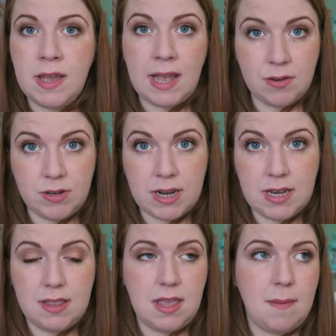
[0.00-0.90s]
I
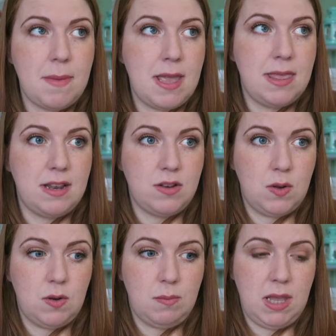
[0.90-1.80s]
contacted them and they
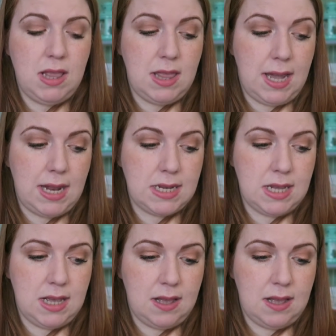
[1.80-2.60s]
told me that